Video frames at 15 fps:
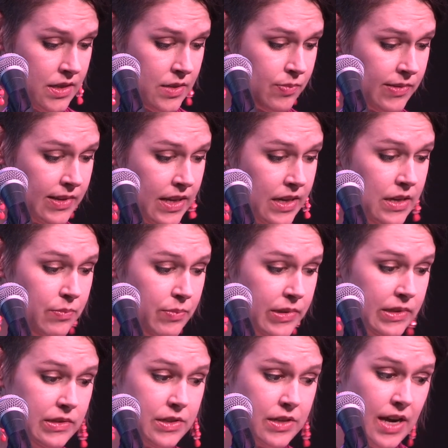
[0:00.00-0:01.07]
is bloody
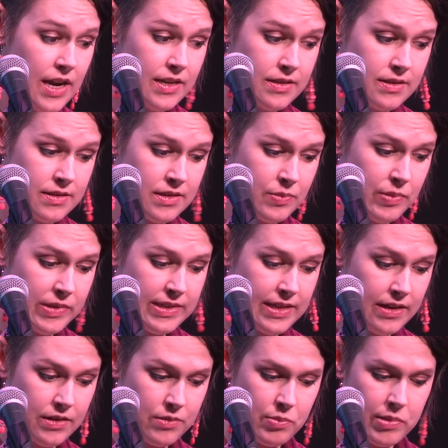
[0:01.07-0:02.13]
Bill Jackson's
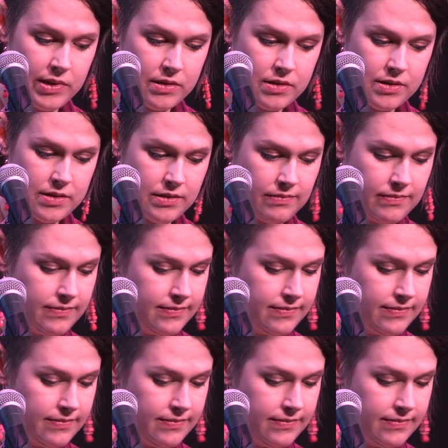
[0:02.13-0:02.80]
potato peeler.